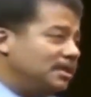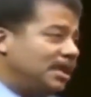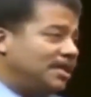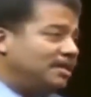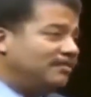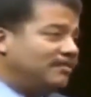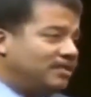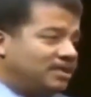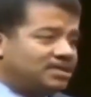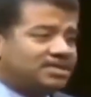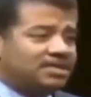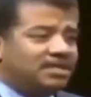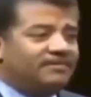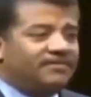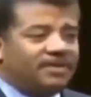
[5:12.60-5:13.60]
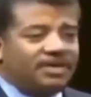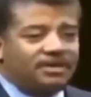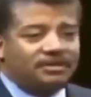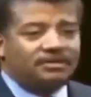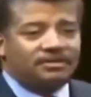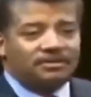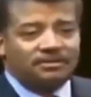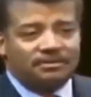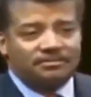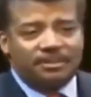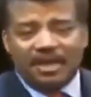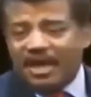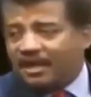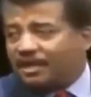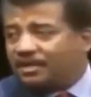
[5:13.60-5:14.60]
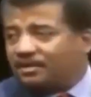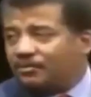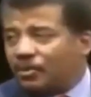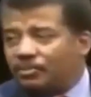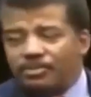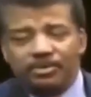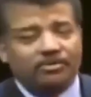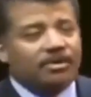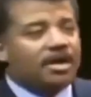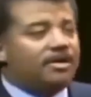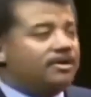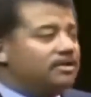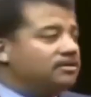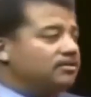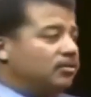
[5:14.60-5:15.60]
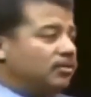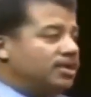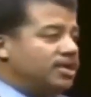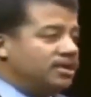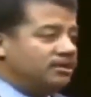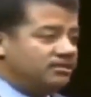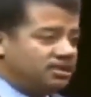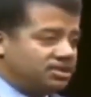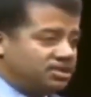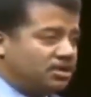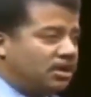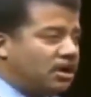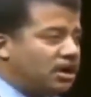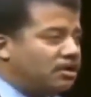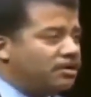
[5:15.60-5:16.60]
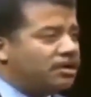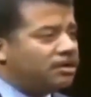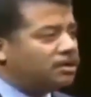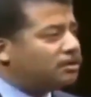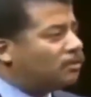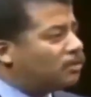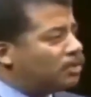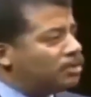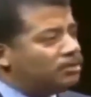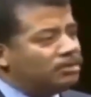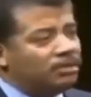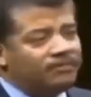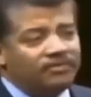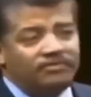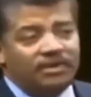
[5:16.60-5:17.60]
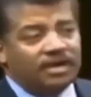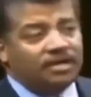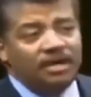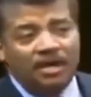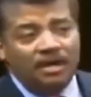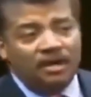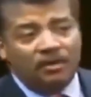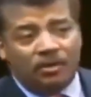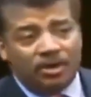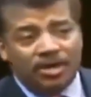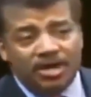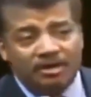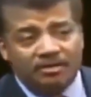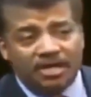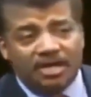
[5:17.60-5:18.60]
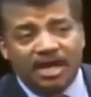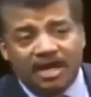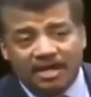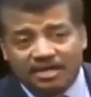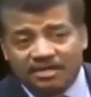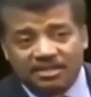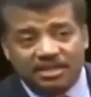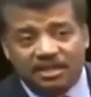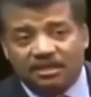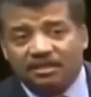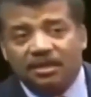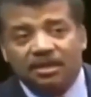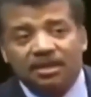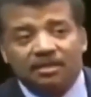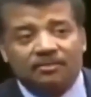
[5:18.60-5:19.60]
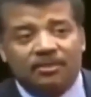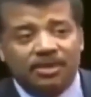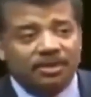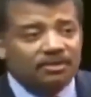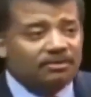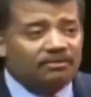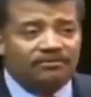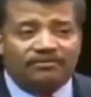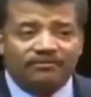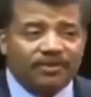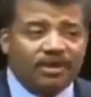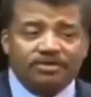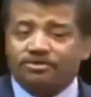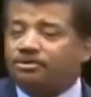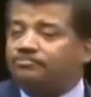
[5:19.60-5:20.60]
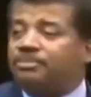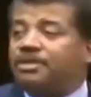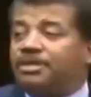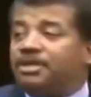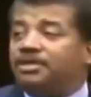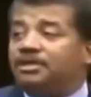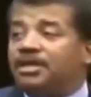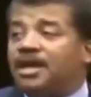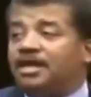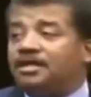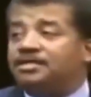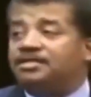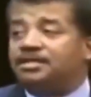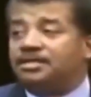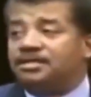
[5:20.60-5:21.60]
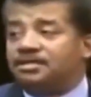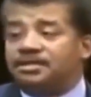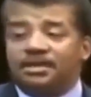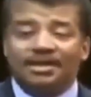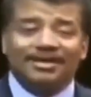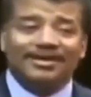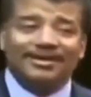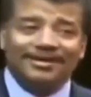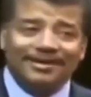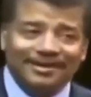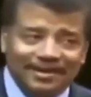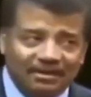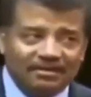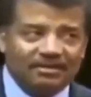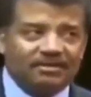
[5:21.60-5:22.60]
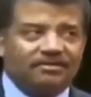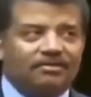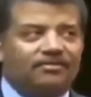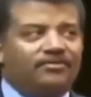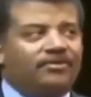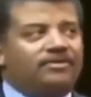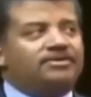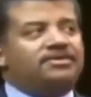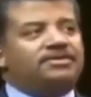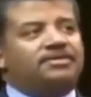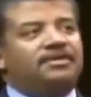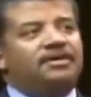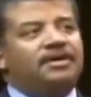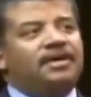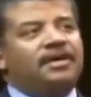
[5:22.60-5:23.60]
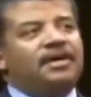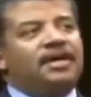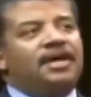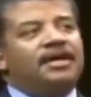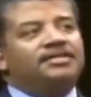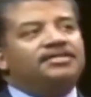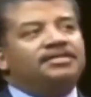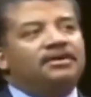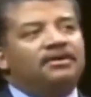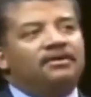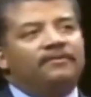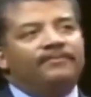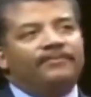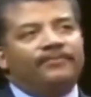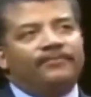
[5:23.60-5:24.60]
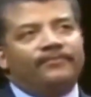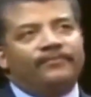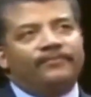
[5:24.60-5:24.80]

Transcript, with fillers: not even a significant planet in orbit around an ordinary star in the corner of an ordinary galaxy, one of 100 billion galaxies in the universe. And so